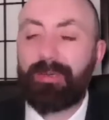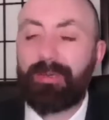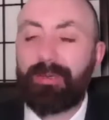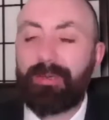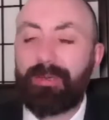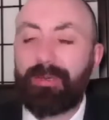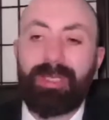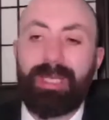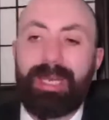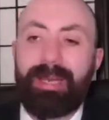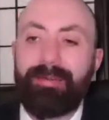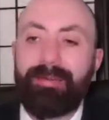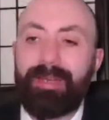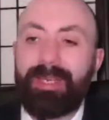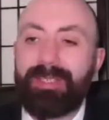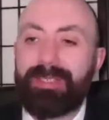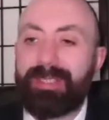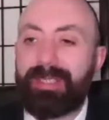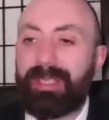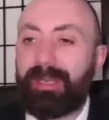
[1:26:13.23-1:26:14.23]
the
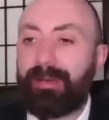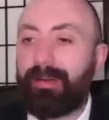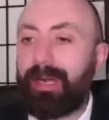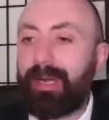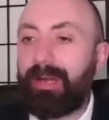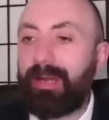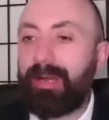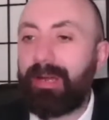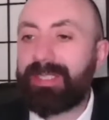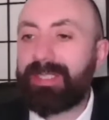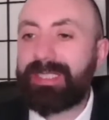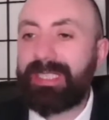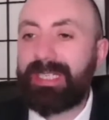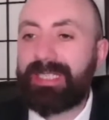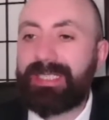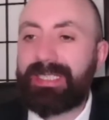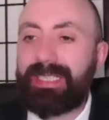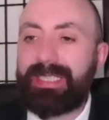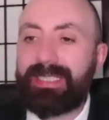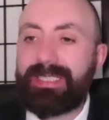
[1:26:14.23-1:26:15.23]
coastal areas than there are
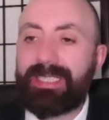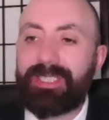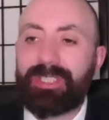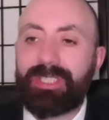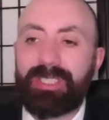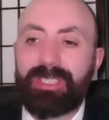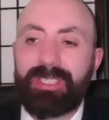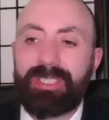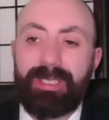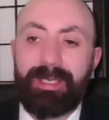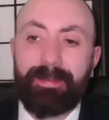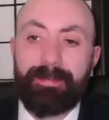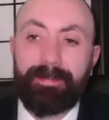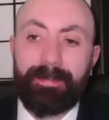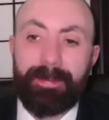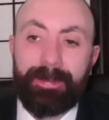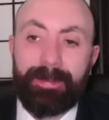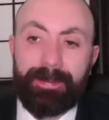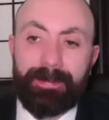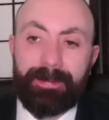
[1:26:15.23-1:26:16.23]
in the cities. It's just
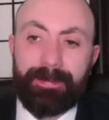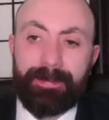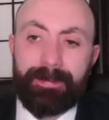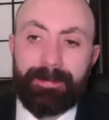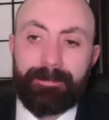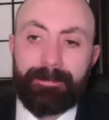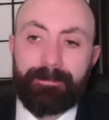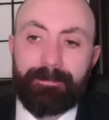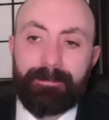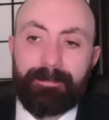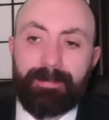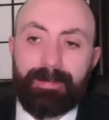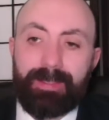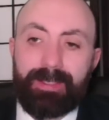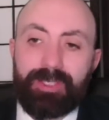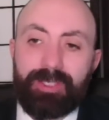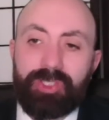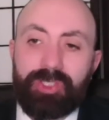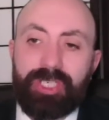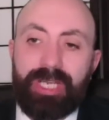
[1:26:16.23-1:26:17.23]
that,
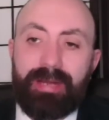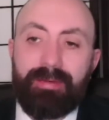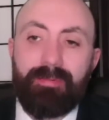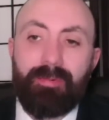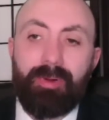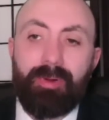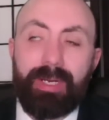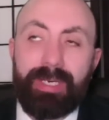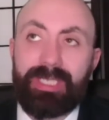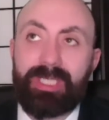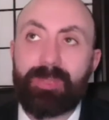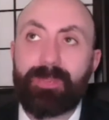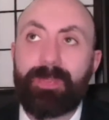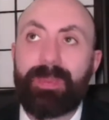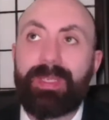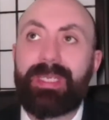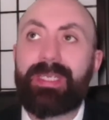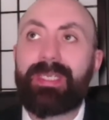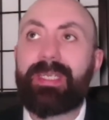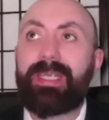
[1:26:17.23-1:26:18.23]
generally
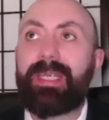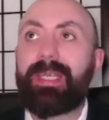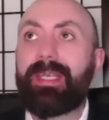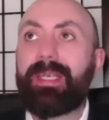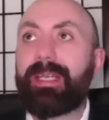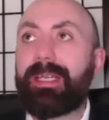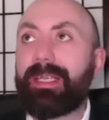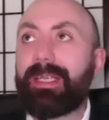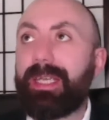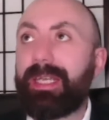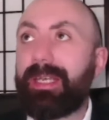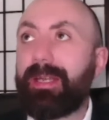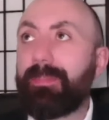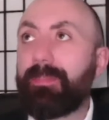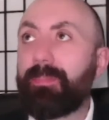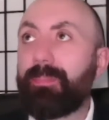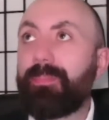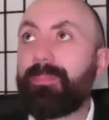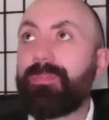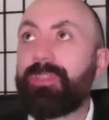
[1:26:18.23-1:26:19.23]
speaking, and again,
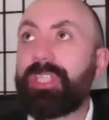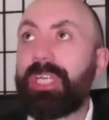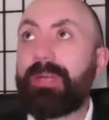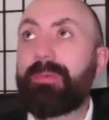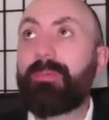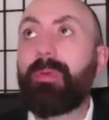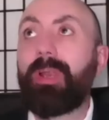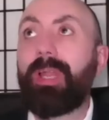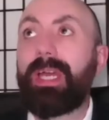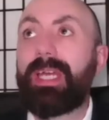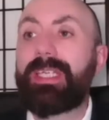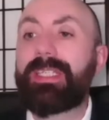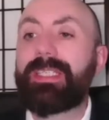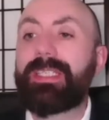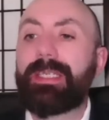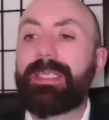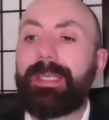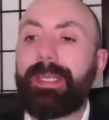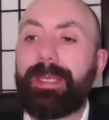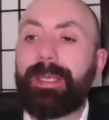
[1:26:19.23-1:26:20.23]
I'm
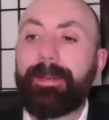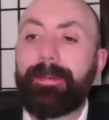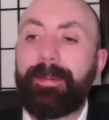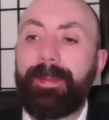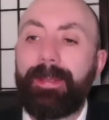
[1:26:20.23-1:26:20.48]
generalizing here,